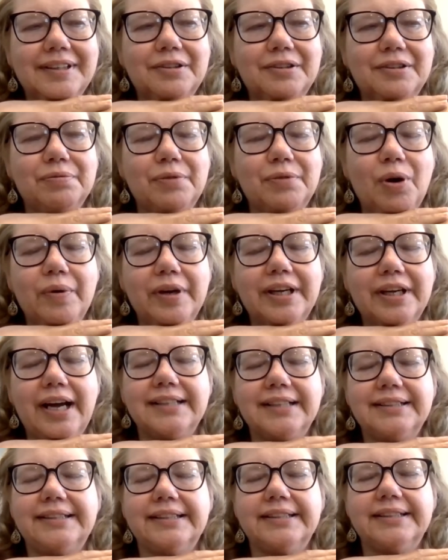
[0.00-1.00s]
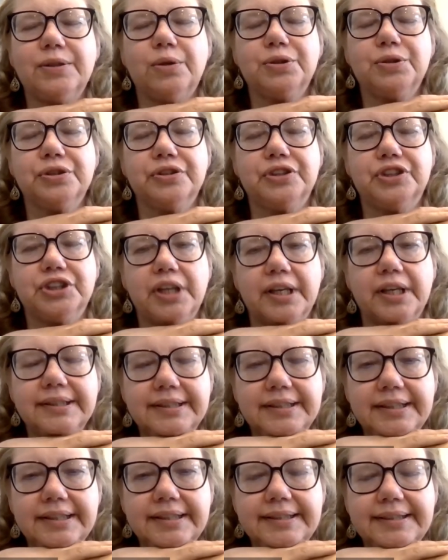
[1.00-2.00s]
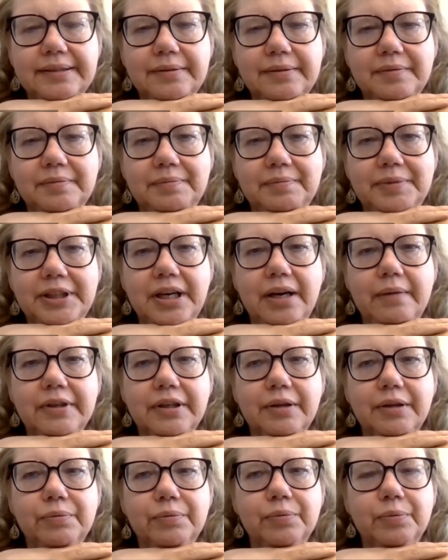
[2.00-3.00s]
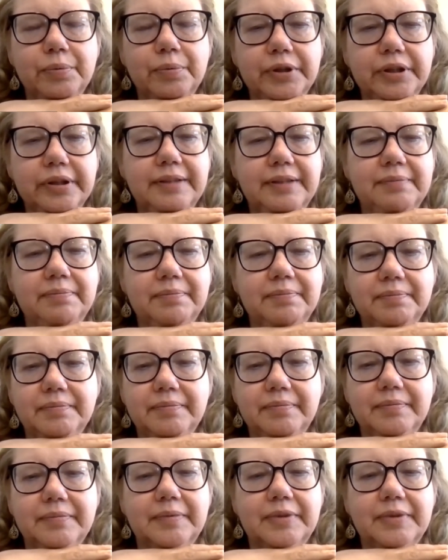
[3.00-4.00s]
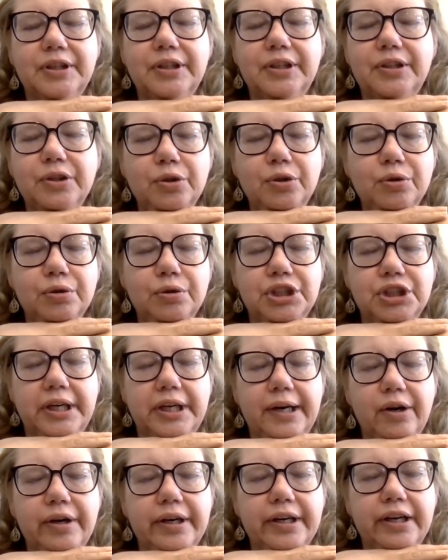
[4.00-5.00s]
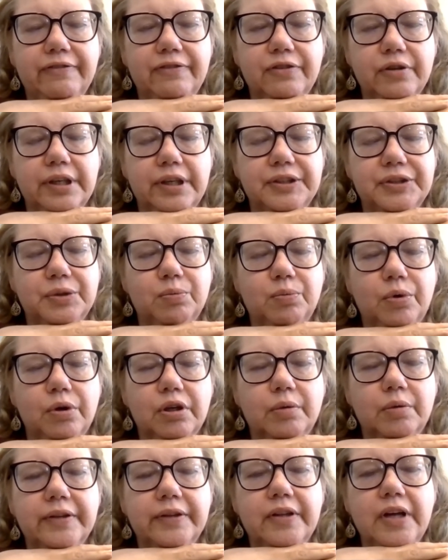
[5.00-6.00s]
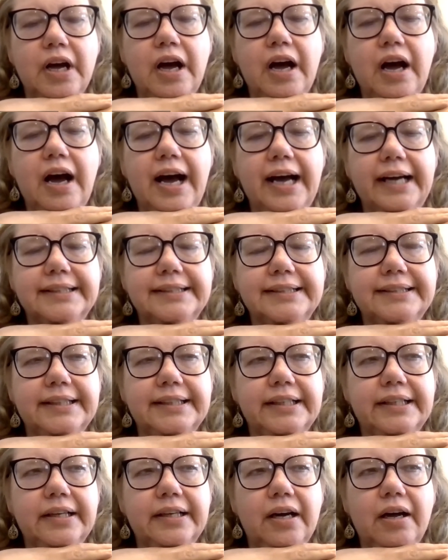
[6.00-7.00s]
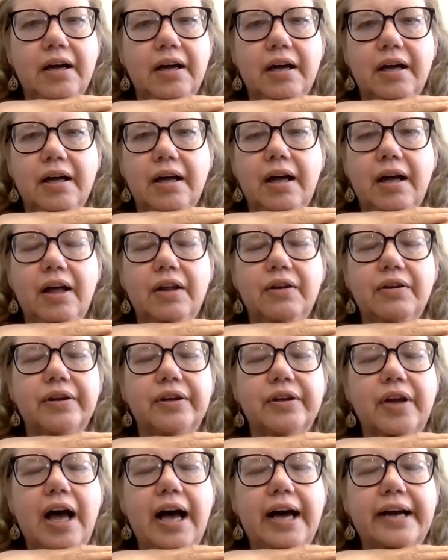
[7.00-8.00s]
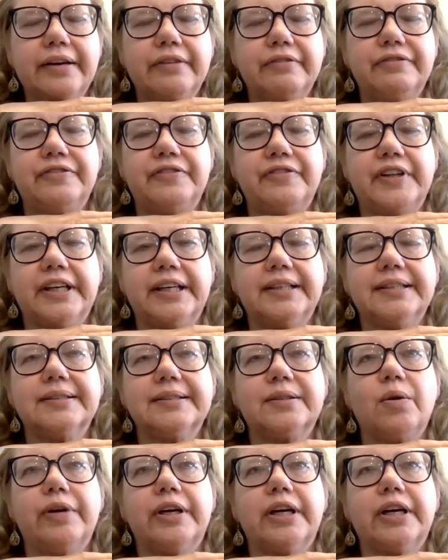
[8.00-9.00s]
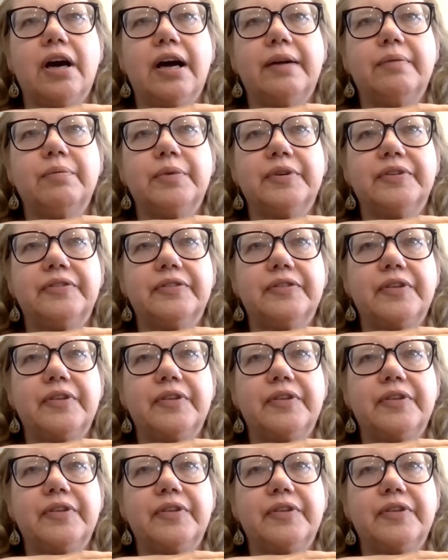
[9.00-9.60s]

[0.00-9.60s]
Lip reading: growing. I see social justice becoming a really huge area for us to work with. I see a lot of things going on with